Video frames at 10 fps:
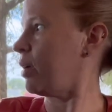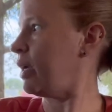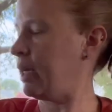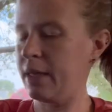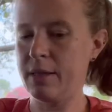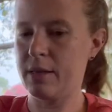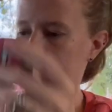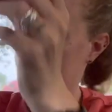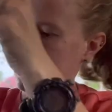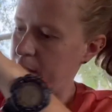and
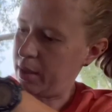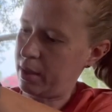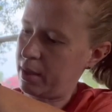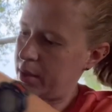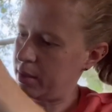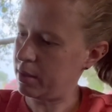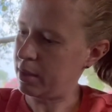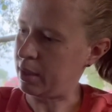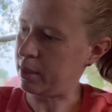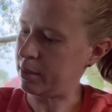the
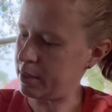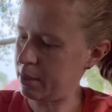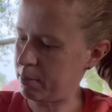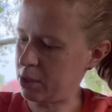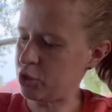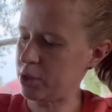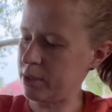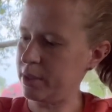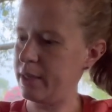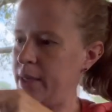uh, tape measure
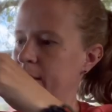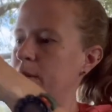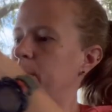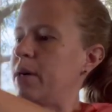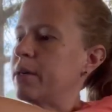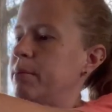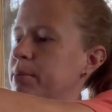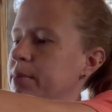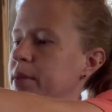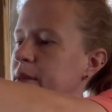in the bottom.
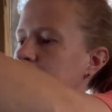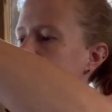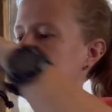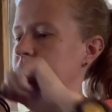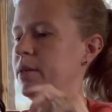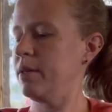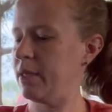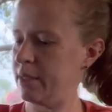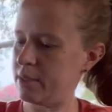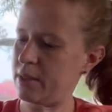
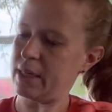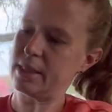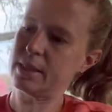And so that